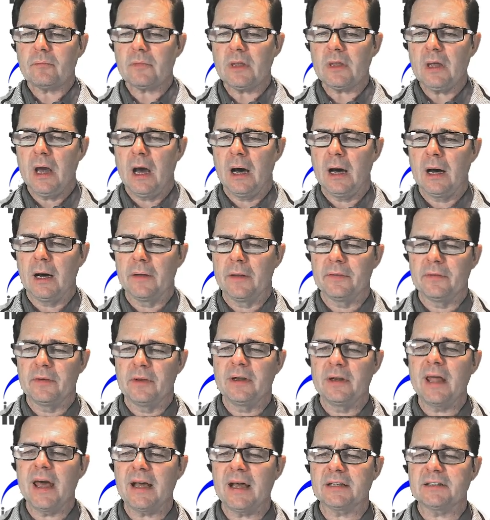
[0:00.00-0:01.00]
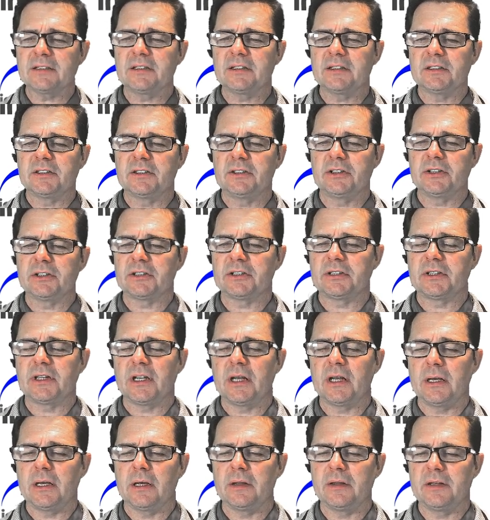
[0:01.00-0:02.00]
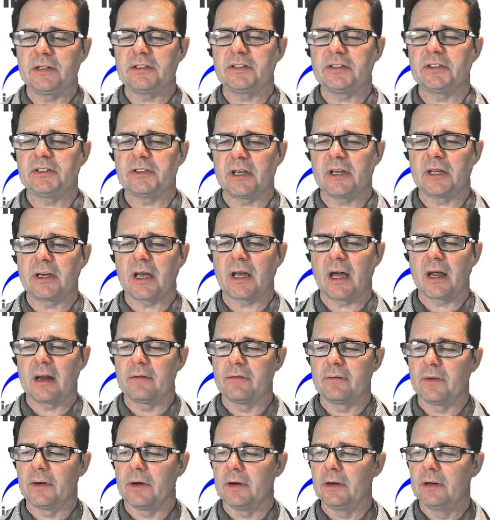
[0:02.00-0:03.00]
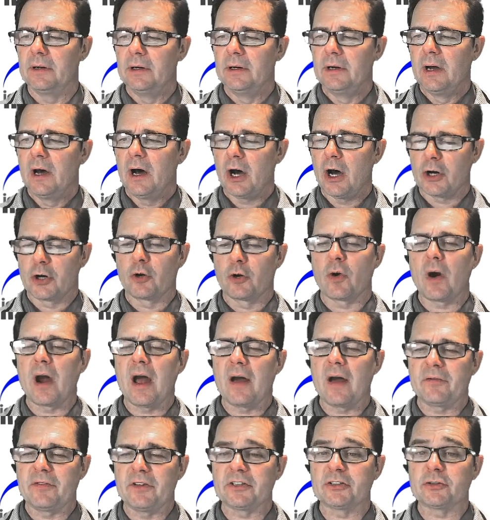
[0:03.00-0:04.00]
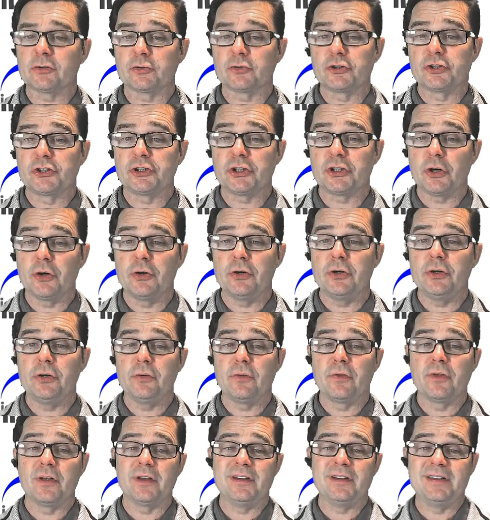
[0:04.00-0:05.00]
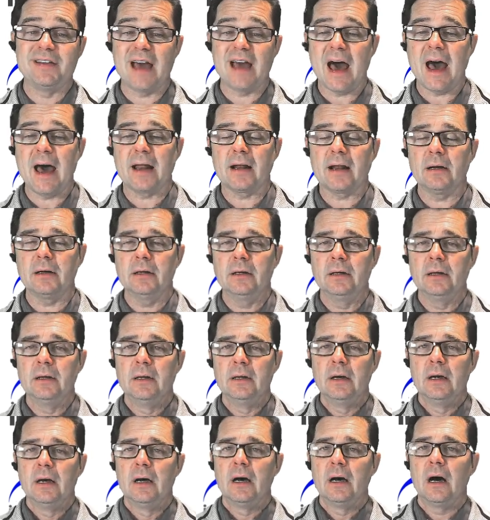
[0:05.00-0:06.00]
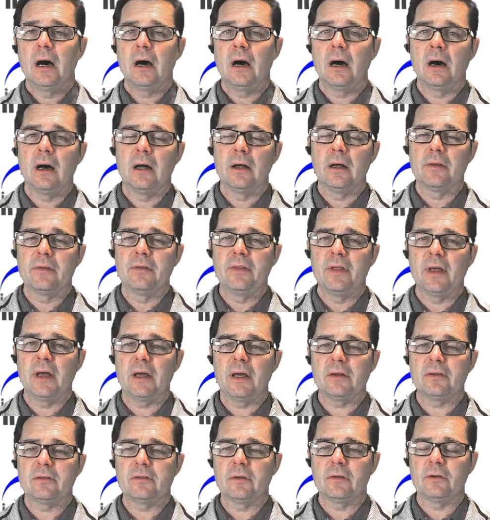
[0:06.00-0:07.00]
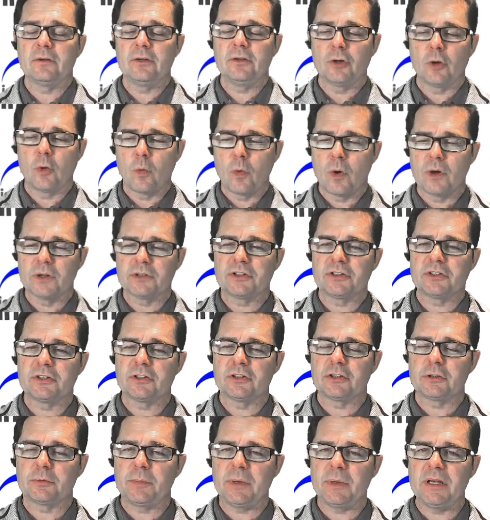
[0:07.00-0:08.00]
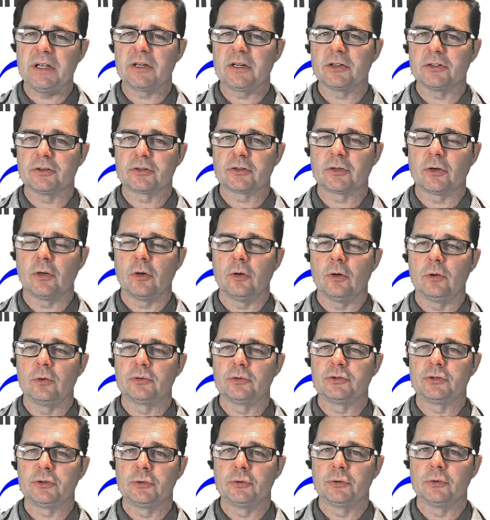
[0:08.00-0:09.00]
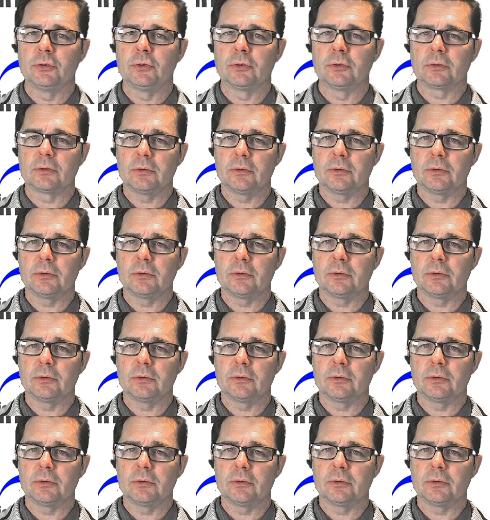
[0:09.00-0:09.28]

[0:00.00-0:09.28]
The next is just this is a kind of a graph. This will show you the data that once the speed control tool